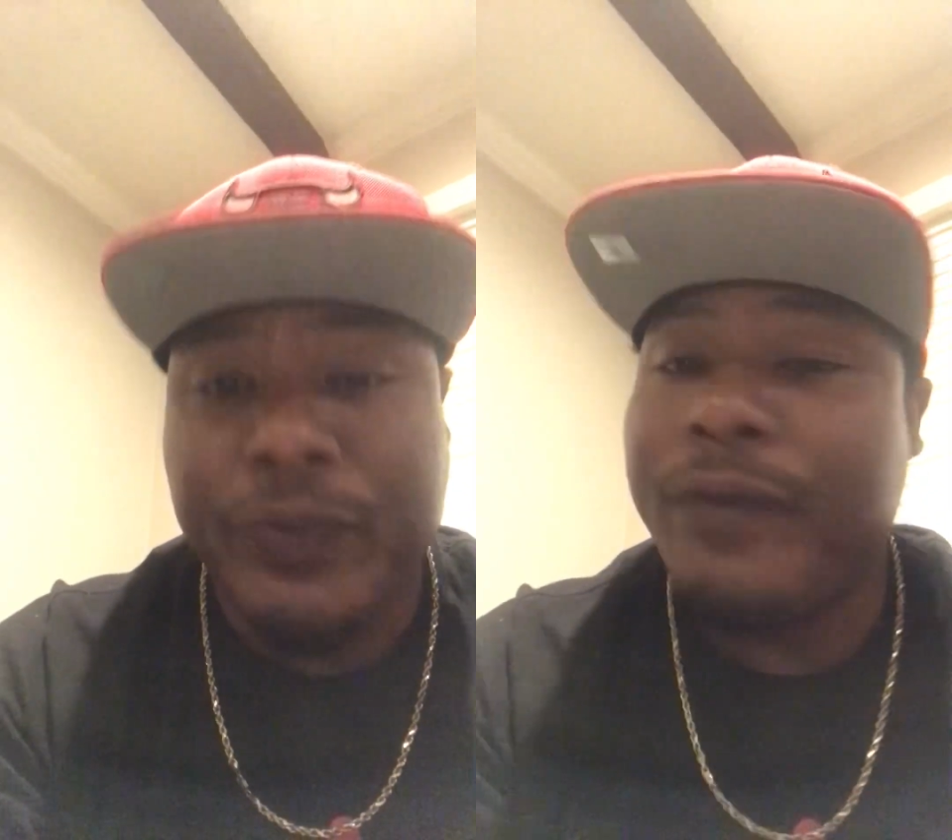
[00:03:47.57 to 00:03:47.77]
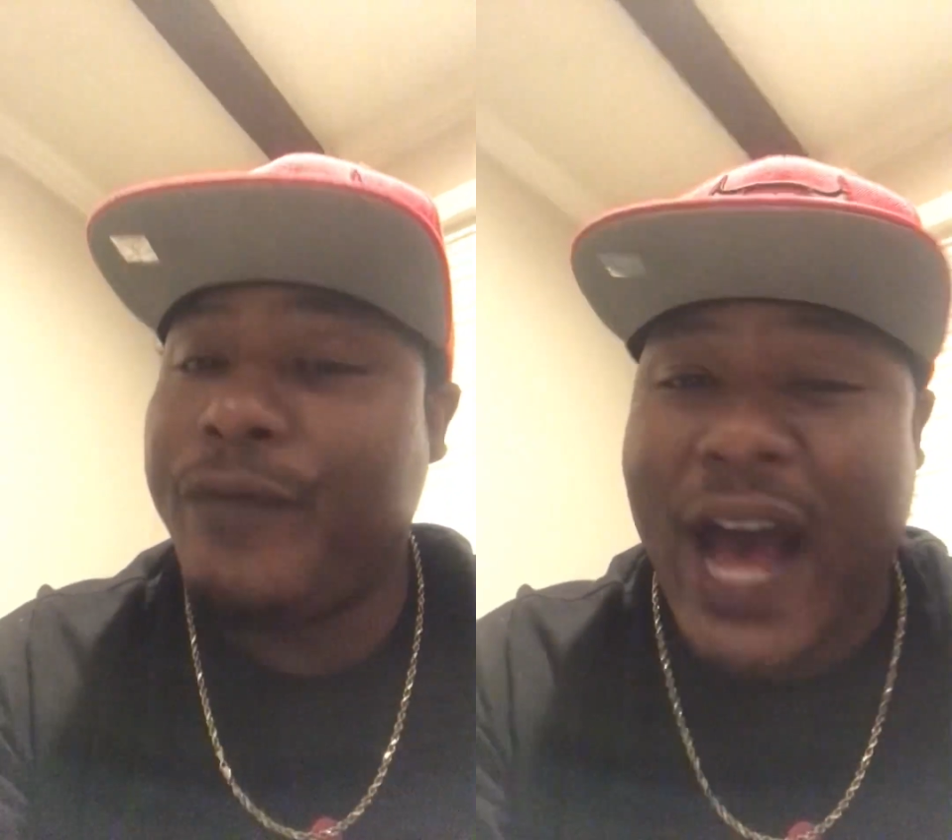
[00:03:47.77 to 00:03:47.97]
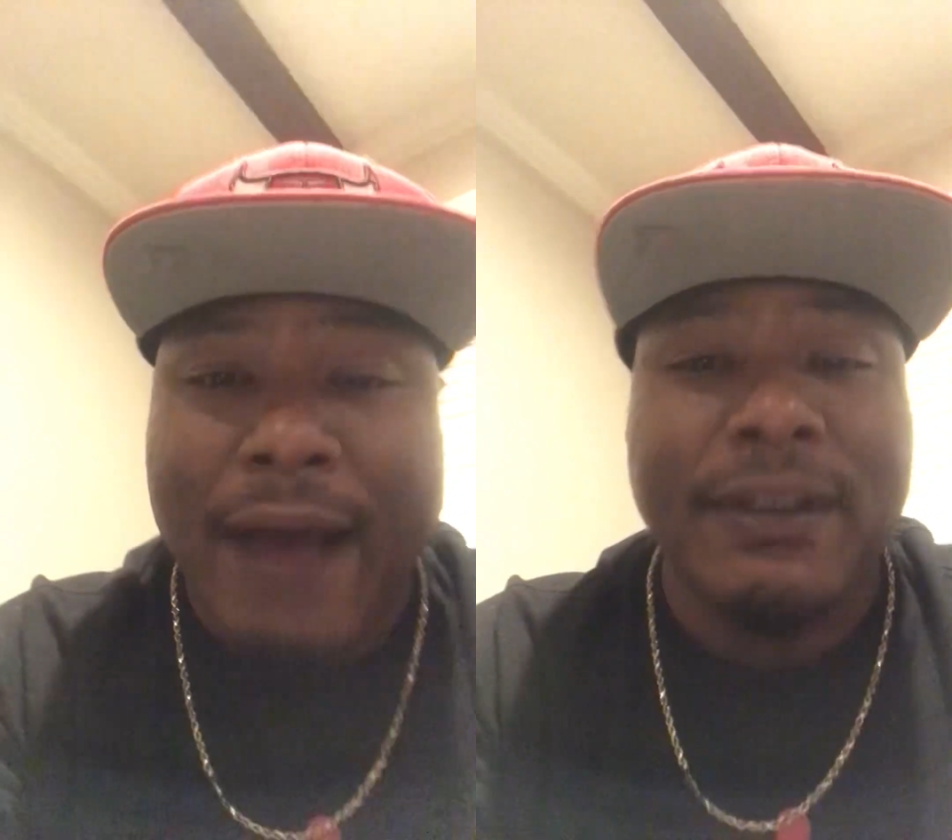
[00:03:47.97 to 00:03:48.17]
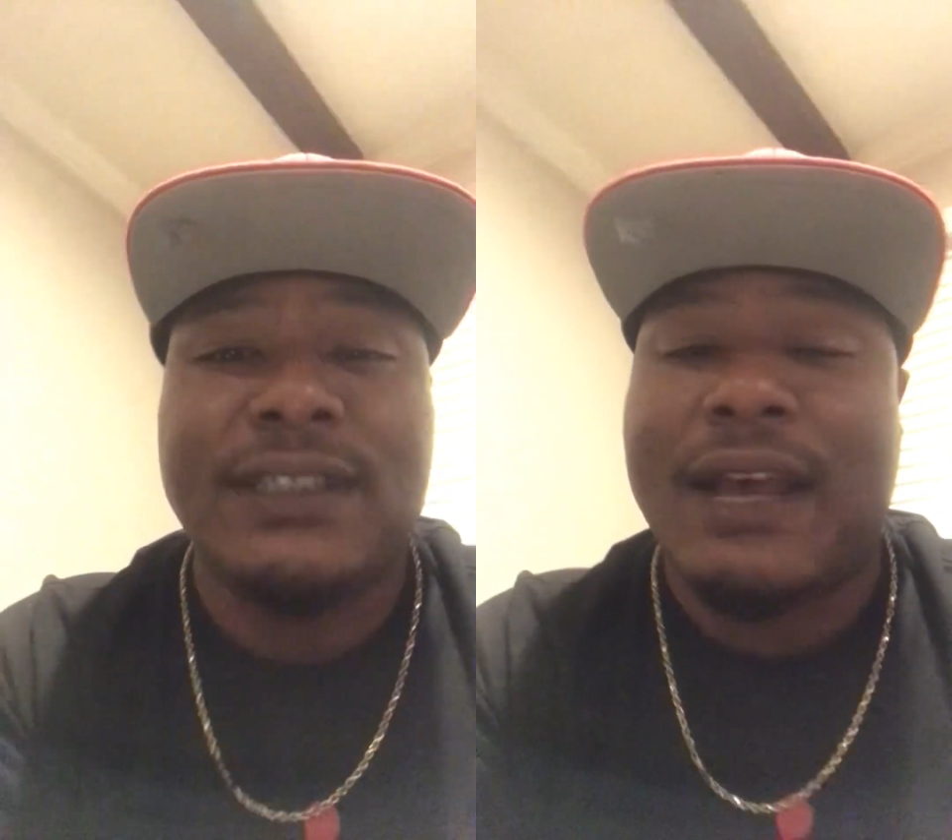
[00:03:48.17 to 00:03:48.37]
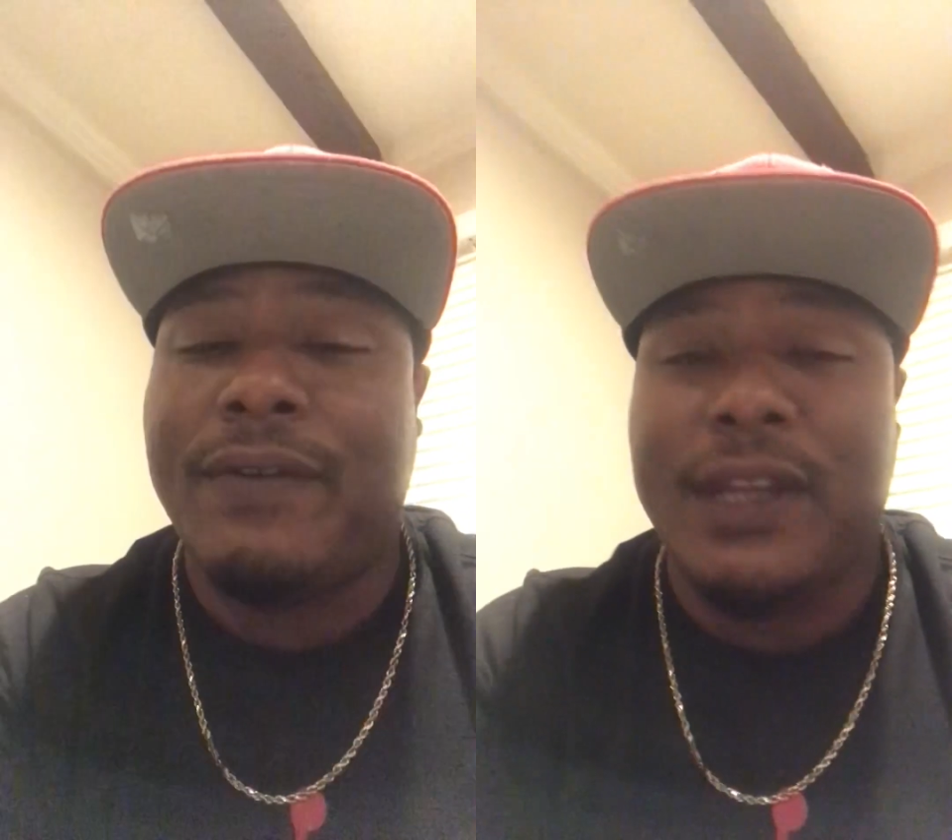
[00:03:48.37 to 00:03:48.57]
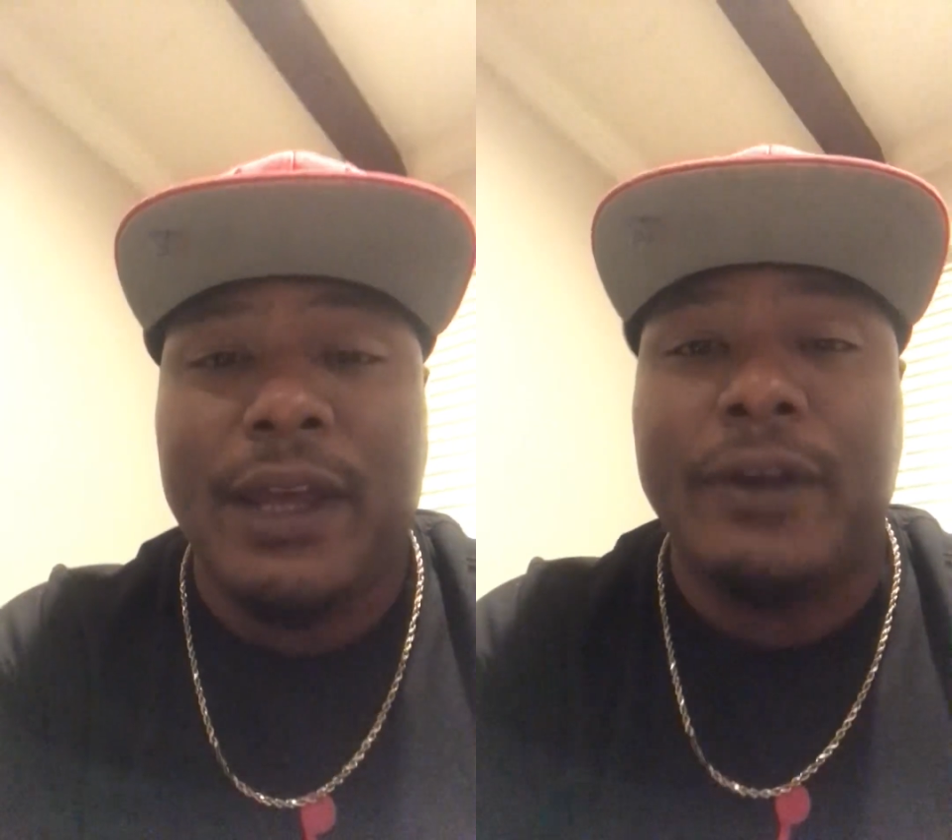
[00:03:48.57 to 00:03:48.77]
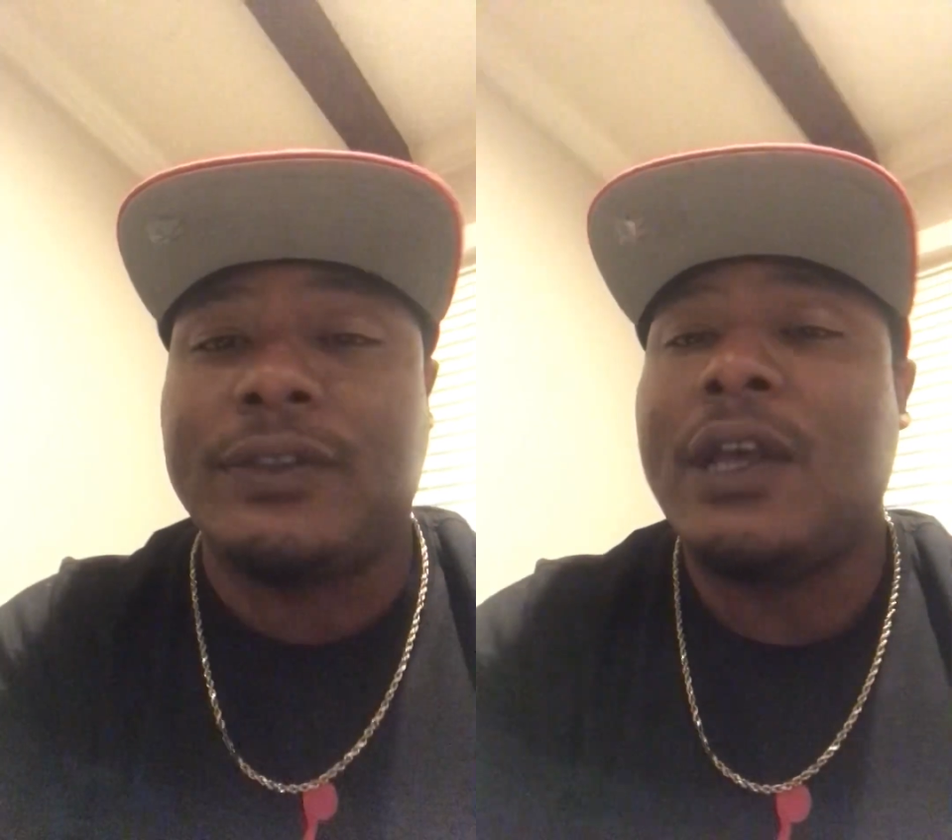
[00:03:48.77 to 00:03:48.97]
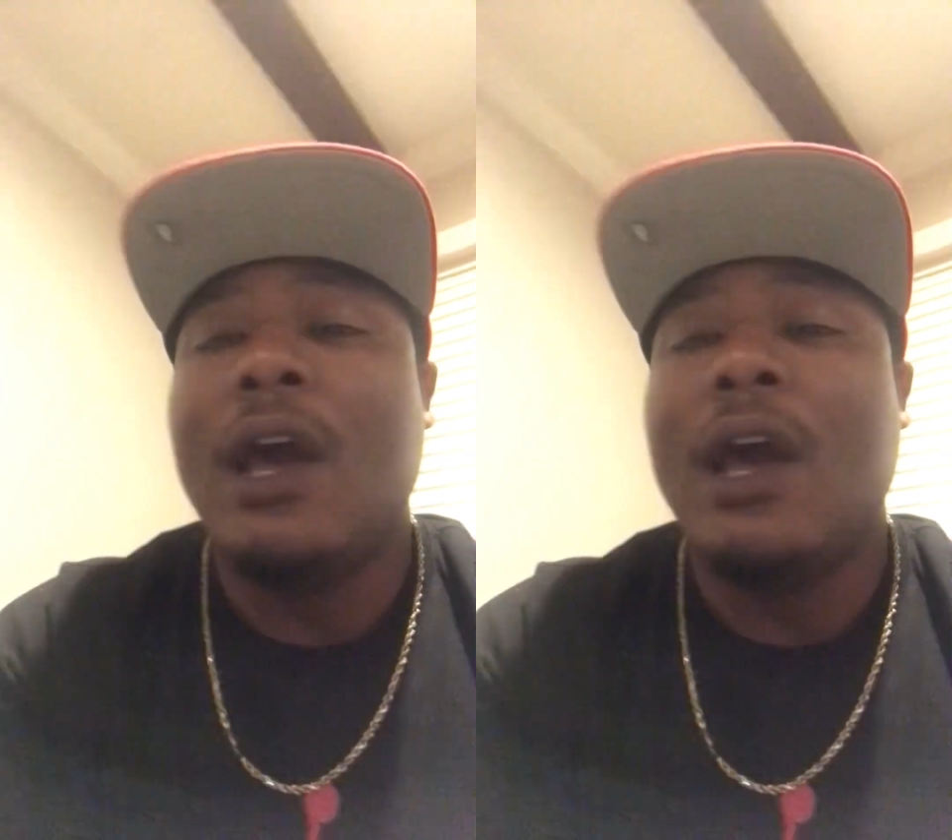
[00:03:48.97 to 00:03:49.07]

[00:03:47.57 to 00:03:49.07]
5 to 7 years.